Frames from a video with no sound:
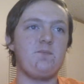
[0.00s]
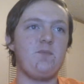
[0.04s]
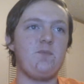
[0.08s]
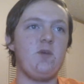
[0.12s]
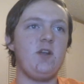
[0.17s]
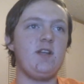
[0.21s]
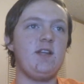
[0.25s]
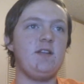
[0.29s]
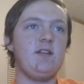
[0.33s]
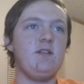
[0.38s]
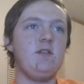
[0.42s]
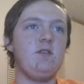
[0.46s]

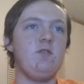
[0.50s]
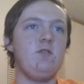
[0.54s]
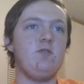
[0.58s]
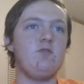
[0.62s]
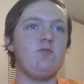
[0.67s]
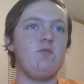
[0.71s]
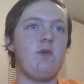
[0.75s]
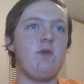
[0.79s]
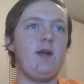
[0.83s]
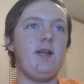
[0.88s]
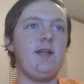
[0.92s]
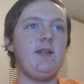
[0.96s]
Breaking
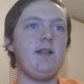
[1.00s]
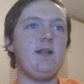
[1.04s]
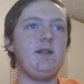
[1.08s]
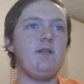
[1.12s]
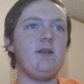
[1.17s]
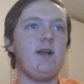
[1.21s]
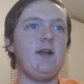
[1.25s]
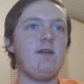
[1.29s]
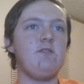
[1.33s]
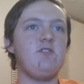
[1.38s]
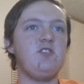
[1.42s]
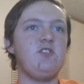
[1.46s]
news. White
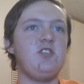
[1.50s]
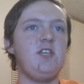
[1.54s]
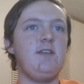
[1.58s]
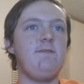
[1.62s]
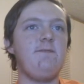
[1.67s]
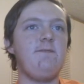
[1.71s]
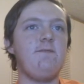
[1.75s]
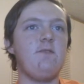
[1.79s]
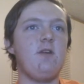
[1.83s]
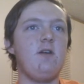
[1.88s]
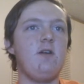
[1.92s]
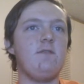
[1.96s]
House
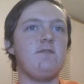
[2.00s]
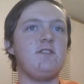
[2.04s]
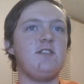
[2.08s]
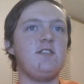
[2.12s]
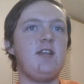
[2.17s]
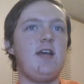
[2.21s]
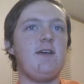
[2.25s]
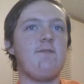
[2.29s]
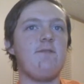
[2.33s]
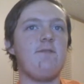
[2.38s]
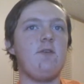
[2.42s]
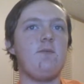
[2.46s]
Chief of
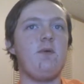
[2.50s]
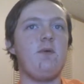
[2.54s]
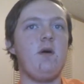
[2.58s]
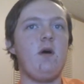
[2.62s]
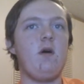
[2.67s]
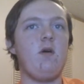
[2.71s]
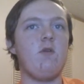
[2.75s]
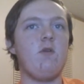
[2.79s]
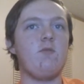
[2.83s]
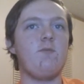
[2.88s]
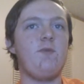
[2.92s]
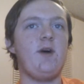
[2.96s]
Staff
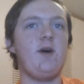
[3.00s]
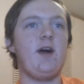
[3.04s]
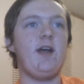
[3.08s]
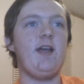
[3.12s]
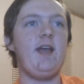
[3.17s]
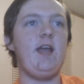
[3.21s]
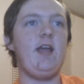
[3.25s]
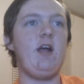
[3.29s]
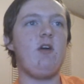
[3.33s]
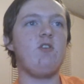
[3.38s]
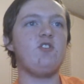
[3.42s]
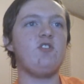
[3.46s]
appalled
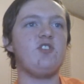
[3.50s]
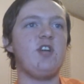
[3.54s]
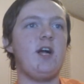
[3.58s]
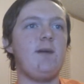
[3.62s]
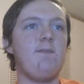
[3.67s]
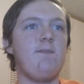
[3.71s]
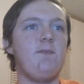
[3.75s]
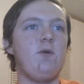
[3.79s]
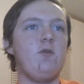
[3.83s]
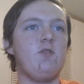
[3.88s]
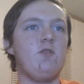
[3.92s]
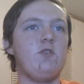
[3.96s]
by El
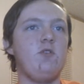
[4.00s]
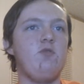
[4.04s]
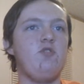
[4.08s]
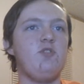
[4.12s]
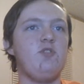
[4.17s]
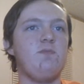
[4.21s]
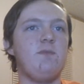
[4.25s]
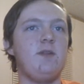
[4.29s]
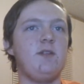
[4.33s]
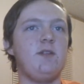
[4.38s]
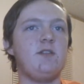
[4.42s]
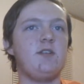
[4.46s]
Chapo
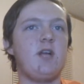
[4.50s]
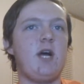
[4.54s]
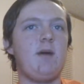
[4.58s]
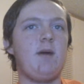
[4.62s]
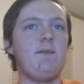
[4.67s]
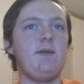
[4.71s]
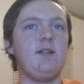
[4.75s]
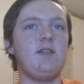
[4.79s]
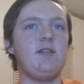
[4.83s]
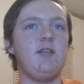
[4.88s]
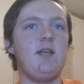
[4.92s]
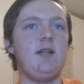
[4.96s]
Guzman's
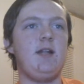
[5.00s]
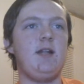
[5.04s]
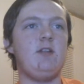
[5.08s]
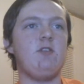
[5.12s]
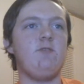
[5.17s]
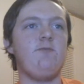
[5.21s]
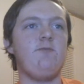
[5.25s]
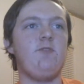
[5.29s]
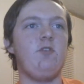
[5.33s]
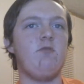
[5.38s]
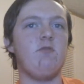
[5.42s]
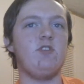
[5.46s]
comments and
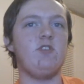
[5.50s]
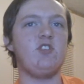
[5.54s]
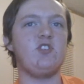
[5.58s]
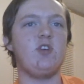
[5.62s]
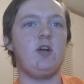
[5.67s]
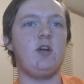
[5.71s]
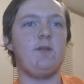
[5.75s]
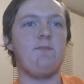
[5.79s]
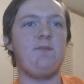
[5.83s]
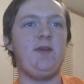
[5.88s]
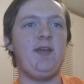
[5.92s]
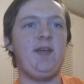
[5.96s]
interview with
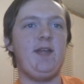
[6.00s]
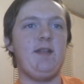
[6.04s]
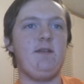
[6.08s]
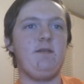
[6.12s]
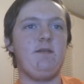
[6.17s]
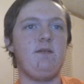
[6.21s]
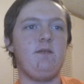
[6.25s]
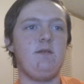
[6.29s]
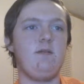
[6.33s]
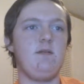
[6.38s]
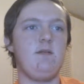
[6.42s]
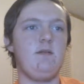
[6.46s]
Sean Penn.
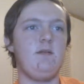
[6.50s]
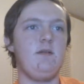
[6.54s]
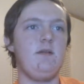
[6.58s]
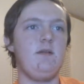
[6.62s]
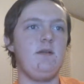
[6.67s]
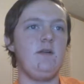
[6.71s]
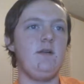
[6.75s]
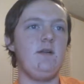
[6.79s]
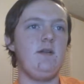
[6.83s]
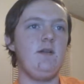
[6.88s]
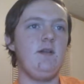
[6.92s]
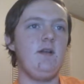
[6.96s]

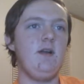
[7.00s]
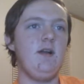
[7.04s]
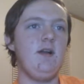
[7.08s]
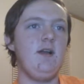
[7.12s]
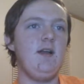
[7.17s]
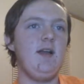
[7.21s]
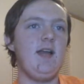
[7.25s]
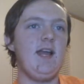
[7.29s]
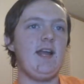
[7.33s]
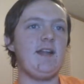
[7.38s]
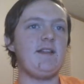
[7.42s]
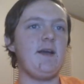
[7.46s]

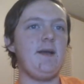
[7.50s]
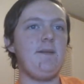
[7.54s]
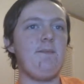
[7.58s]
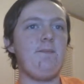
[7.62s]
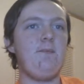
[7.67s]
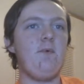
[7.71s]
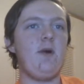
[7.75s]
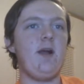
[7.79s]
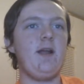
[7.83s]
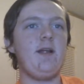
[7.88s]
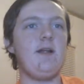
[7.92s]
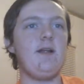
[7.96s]
A
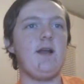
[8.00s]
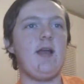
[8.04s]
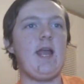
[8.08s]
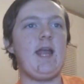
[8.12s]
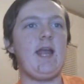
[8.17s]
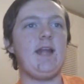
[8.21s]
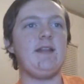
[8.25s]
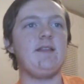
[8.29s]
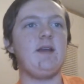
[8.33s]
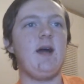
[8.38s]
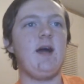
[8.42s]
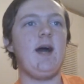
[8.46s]
top, White,
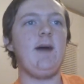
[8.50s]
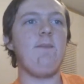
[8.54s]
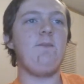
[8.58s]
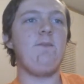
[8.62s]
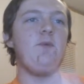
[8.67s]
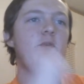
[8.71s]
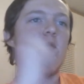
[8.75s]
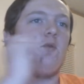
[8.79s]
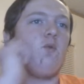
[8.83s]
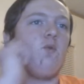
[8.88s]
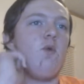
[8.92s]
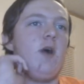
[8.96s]
a top
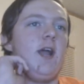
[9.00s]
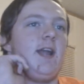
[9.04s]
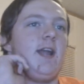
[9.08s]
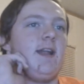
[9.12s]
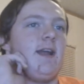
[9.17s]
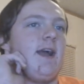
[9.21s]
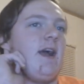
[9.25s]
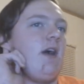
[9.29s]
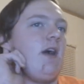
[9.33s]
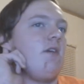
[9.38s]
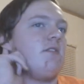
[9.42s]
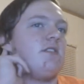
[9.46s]
White
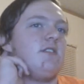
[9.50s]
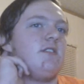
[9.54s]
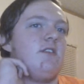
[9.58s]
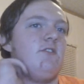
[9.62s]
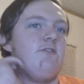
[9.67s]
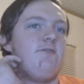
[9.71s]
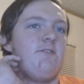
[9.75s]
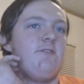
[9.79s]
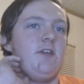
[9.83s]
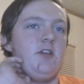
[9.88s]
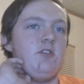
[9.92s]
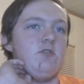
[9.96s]
House
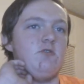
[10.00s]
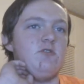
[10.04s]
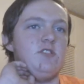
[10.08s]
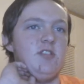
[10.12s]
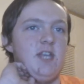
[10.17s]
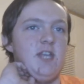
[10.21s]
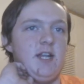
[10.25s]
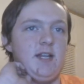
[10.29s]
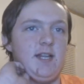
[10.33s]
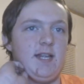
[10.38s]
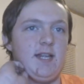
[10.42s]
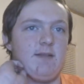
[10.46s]
official
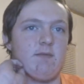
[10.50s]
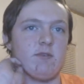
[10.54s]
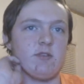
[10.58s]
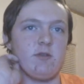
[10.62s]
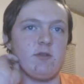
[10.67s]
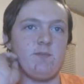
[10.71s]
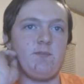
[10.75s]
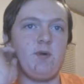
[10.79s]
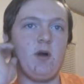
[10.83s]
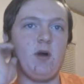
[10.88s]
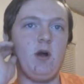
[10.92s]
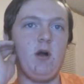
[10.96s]
said he was
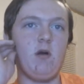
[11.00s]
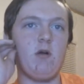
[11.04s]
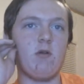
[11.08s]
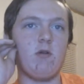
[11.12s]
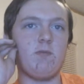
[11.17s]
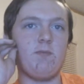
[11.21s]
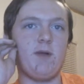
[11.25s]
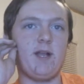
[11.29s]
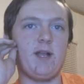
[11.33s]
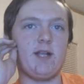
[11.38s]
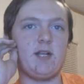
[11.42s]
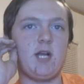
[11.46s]

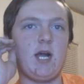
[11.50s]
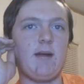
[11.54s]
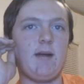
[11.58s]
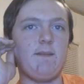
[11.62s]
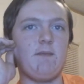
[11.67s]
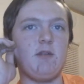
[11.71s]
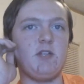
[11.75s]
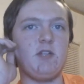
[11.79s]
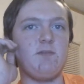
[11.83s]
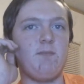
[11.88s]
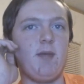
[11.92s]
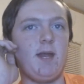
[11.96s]
appalled by
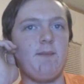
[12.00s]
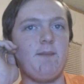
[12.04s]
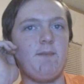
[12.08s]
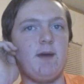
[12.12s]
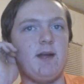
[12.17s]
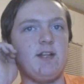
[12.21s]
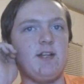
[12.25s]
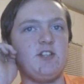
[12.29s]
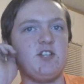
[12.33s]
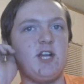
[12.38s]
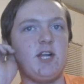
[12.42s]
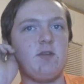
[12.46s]
comments made
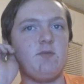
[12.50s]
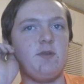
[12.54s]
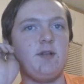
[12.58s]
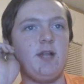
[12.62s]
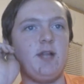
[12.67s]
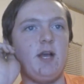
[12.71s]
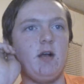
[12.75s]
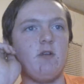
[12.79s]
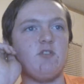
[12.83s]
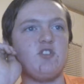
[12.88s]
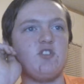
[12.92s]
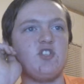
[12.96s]
by
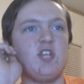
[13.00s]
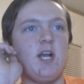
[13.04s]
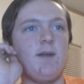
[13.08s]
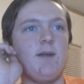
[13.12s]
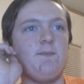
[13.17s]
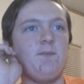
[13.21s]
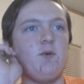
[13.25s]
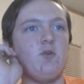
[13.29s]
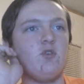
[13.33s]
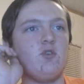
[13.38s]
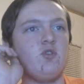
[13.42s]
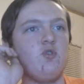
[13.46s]
Joaquin El
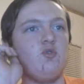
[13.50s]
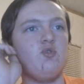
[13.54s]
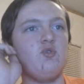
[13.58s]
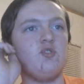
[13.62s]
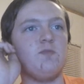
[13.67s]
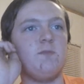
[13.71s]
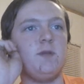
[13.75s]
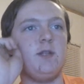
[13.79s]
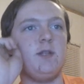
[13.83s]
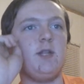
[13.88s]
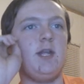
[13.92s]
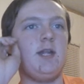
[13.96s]
Chapo
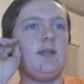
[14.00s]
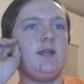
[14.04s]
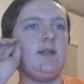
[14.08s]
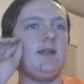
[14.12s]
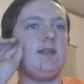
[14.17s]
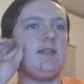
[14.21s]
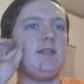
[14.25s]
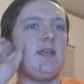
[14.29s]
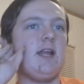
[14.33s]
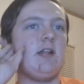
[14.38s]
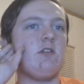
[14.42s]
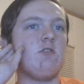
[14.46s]
Guzman in
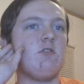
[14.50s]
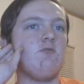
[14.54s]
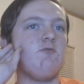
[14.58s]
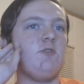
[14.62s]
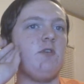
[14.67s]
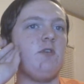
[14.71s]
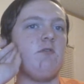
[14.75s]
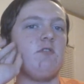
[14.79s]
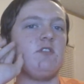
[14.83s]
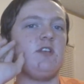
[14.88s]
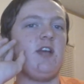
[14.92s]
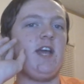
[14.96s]
his
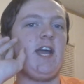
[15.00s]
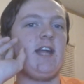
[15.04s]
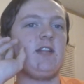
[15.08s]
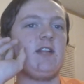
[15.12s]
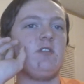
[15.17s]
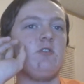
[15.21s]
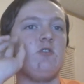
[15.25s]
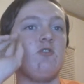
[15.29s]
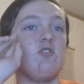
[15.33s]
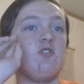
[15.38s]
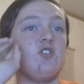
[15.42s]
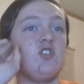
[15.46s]
interview with
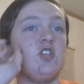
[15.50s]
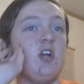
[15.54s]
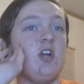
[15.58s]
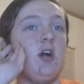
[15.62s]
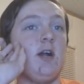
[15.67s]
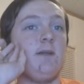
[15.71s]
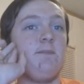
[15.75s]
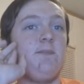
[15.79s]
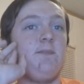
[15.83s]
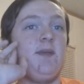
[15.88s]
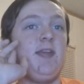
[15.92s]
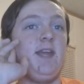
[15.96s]
actor
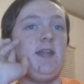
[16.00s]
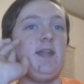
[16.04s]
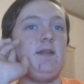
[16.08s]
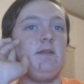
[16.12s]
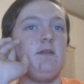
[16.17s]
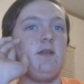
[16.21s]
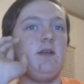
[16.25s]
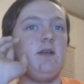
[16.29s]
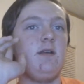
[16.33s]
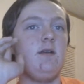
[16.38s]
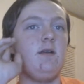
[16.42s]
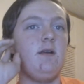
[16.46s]
Sean Penn,
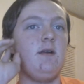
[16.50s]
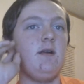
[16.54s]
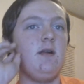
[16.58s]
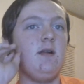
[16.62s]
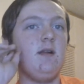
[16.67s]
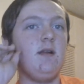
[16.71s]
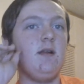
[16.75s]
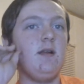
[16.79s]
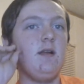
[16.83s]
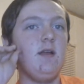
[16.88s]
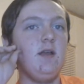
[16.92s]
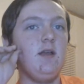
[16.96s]

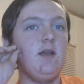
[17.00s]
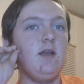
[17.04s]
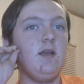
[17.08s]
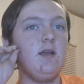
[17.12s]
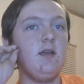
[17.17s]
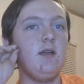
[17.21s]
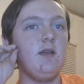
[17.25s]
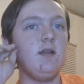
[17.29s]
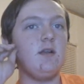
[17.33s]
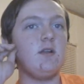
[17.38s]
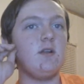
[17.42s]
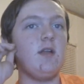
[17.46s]

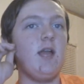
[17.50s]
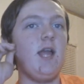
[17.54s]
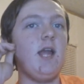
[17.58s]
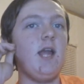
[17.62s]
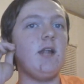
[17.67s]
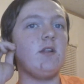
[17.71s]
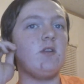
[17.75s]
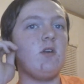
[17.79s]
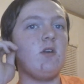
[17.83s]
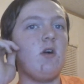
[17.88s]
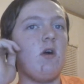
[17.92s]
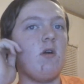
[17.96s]

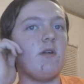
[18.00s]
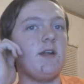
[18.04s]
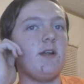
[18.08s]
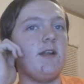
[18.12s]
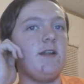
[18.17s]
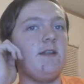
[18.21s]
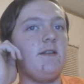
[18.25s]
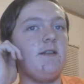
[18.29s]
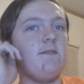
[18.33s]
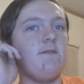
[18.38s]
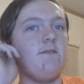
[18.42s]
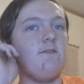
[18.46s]
and called
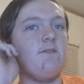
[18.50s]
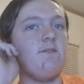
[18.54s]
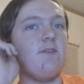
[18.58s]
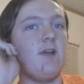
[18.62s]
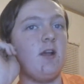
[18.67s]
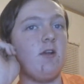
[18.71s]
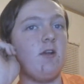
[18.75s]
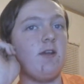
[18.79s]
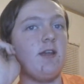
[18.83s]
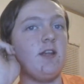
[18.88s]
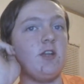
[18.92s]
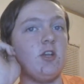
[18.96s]
it
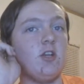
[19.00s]
very